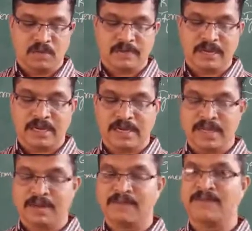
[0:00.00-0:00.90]

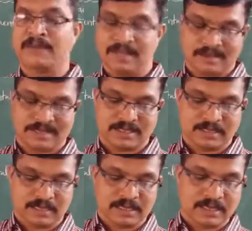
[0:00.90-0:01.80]
Wendell Phillips.
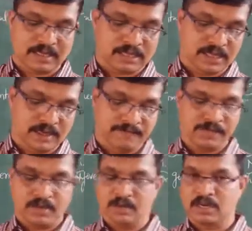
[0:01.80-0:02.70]
Here it is
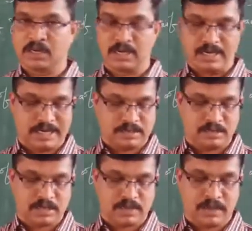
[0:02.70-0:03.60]
one address
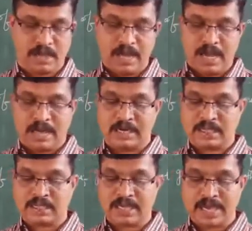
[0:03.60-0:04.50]
was giving,
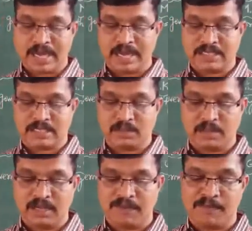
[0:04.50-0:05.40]
addressing an
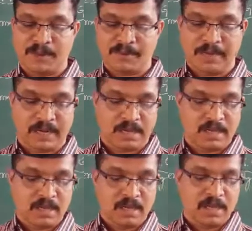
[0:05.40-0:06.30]
assembly of people.
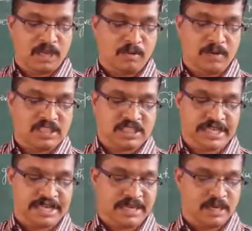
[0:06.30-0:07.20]
He once
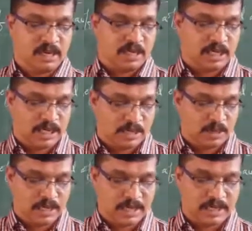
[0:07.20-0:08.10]
said, "Till
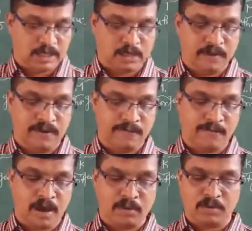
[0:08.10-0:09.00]
you learn to
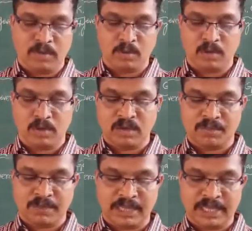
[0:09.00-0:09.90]
form your own
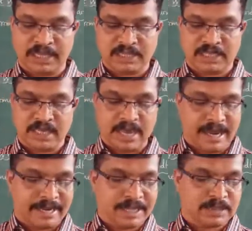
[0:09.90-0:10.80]
opinions
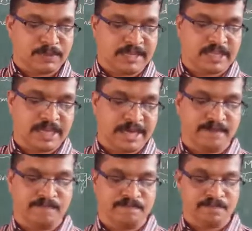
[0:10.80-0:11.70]
and express
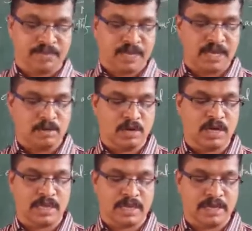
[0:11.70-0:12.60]
them, I do
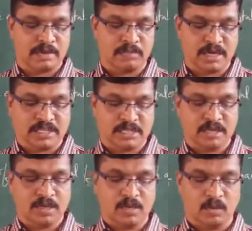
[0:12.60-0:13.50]
not care much
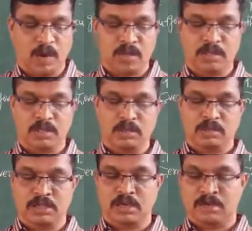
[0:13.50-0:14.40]
what
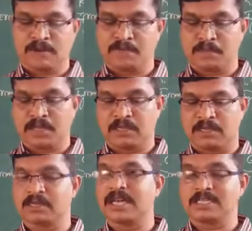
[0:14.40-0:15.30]
you think of
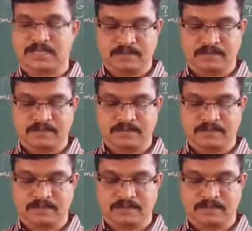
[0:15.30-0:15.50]
me." Thus,